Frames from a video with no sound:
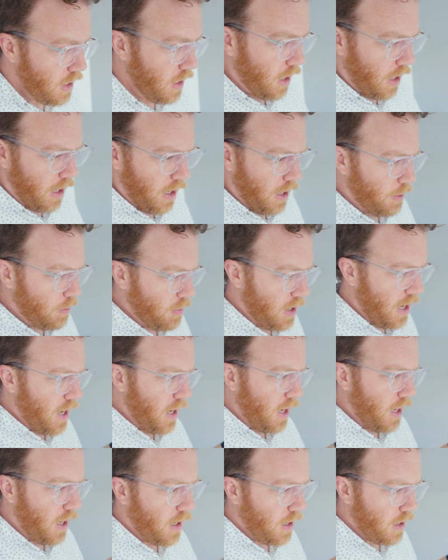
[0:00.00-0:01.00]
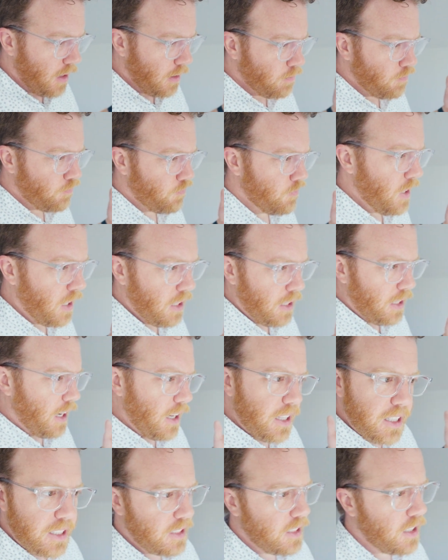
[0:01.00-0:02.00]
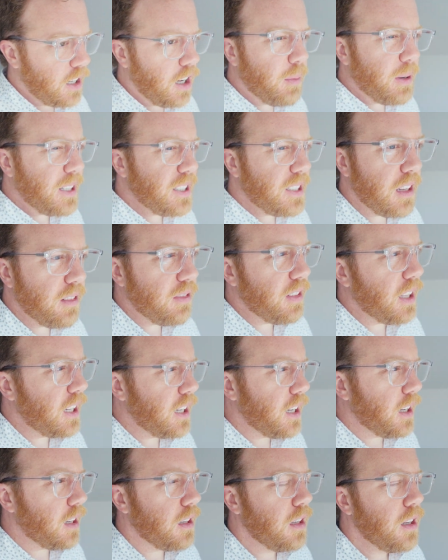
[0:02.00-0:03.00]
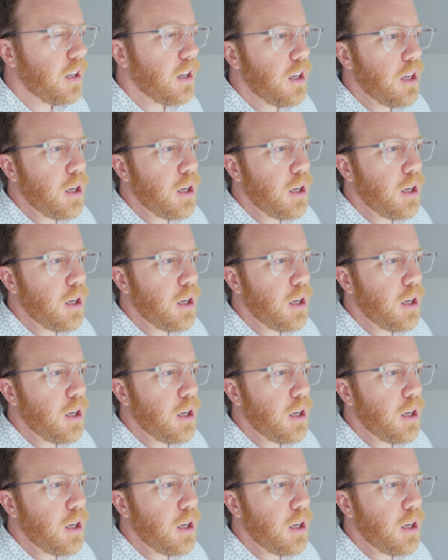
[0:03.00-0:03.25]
I like to call myself like a